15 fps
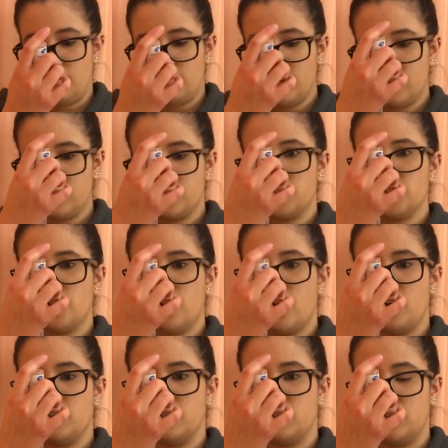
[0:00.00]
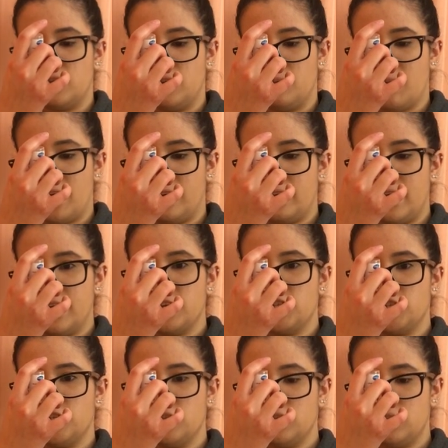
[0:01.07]
Withdraw the
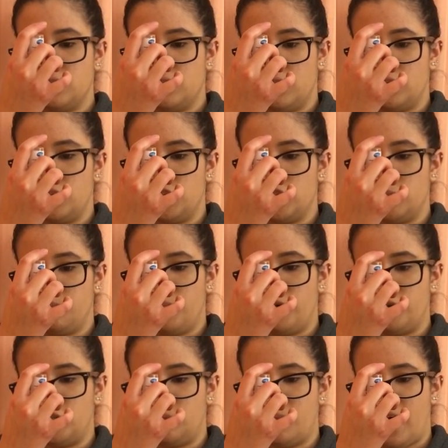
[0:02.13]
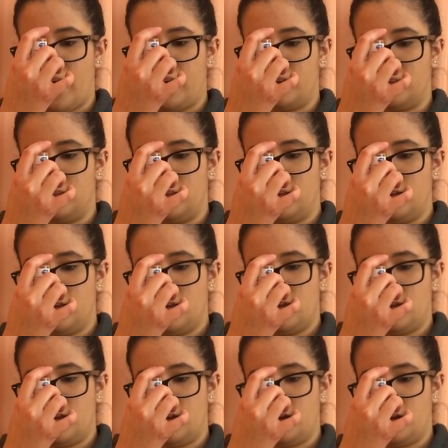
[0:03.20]
medication and then just push back the
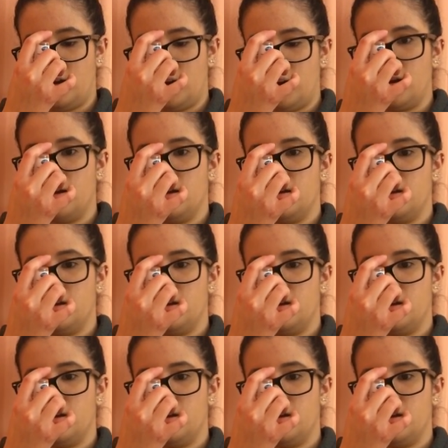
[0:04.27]
air.